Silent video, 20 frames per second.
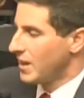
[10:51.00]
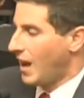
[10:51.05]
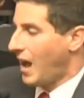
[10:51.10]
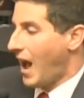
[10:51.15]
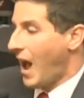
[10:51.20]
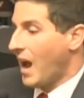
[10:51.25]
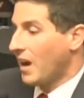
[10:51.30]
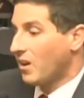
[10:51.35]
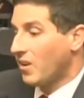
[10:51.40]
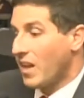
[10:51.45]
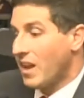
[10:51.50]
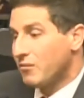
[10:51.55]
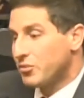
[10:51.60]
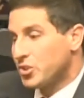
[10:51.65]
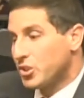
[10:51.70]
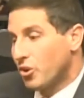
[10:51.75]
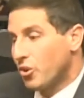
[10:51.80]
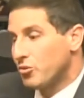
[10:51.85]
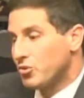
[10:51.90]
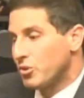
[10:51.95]
I don't have
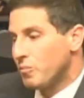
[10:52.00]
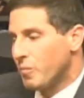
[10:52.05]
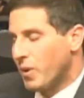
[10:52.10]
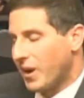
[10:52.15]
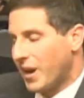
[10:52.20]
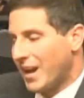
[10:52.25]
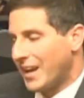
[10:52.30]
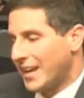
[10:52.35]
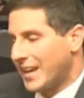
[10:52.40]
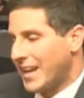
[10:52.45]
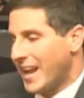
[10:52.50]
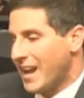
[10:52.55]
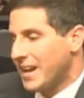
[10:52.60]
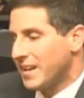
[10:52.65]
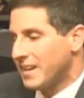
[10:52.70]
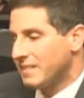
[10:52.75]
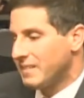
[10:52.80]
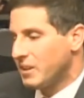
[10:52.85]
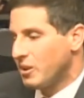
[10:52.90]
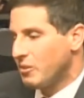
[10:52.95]
children, but I get
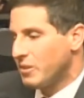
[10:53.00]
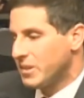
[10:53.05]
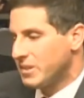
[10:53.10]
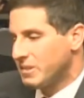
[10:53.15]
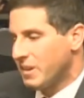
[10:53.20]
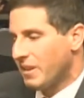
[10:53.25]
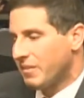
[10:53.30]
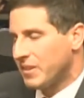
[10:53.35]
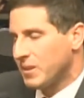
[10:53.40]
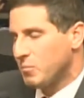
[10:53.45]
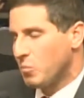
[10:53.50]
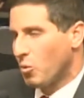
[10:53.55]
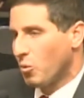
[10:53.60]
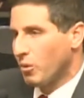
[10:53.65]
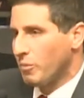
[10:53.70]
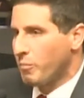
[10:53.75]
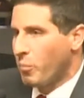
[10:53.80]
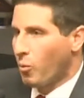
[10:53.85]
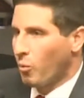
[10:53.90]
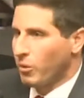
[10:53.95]
it. There is nothing more
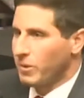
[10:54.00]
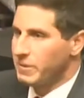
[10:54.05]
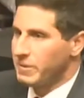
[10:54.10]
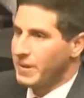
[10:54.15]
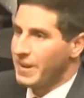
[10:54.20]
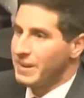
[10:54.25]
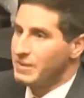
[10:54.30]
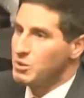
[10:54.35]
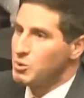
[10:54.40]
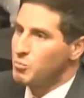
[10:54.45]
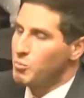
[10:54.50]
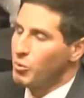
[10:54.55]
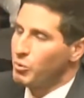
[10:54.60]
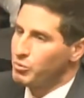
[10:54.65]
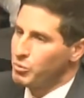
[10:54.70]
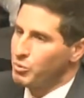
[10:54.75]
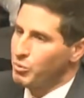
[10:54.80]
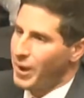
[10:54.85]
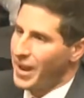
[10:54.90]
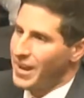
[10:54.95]
important, and you will
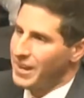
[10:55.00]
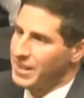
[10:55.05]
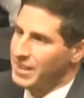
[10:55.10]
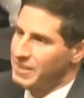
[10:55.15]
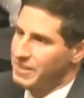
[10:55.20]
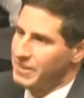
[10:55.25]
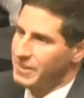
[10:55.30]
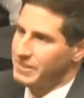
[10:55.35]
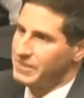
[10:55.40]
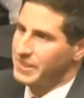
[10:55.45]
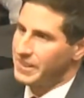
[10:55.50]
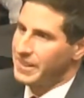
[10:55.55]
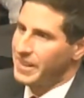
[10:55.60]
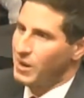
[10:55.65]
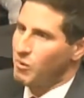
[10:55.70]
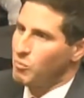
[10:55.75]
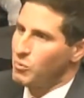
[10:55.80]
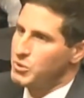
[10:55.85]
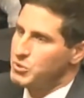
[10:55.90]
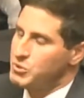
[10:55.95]
do anything to
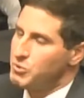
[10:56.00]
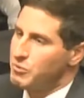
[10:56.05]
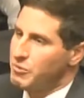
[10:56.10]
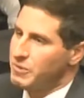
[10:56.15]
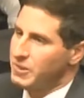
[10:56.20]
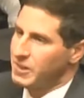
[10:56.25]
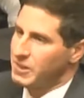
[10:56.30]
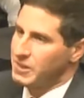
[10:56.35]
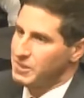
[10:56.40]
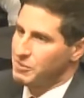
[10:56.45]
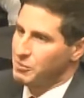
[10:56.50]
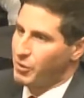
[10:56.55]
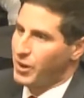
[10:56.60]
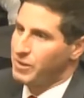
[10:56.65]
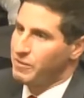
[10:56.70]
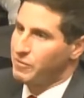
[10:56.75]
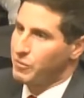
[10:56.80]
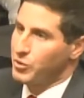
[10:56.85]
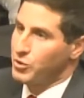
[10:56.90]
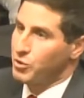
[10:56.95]
get what you think is
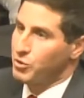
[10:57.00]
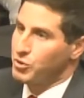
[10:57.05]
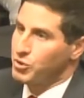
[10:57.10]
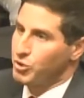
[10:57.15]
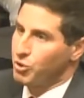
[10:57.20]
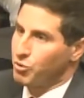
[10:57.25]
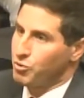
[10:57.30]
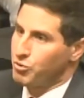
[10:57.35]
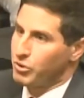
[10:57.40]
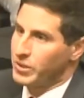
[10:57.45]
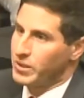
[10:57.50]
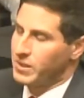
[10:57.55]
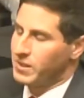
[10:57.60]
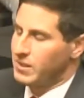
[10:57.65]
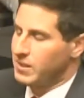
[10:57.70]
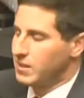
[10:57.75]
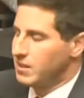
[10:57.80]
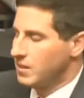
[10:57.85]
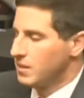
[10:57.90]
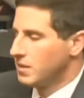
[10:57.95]
right for your children.
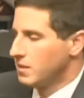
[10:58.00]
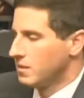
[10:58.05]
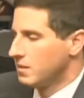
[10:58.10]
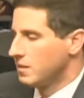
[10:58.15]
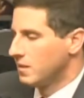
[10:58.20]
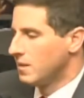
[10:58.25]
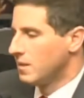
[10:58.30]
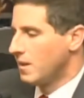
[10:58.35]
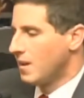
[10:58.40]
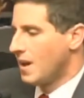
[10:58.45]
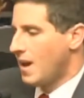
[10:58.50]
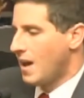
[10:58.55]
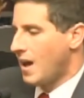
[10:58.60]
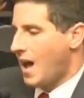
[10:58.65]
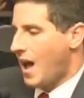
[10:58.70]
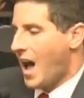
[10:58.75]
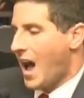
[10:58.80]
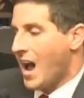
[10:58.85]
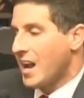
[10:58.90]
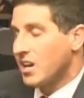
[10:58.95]

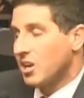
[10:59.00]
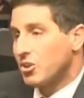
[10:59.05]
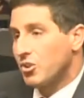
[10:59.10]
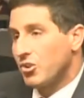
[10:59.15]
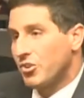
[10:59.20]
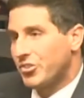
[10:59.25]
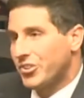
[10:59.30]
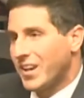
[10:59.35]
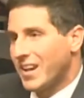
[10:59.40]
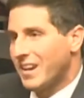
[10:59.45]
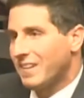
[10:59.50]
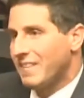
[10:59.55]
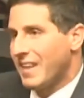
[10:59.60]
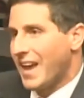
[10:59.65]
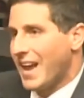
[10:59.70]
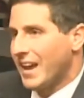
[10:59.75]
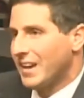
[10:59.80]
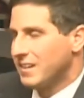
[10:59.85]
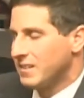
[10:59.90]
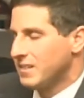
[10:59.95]
I understand
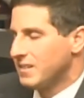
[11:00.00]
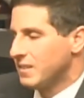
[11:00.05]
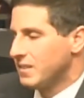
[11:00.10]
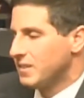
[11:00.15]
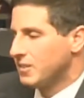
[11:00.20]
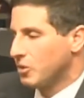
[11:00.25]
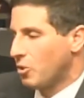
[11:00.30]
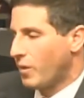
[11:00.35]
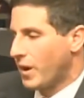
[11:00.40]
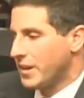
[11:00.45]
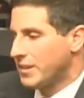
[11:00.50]
that. So I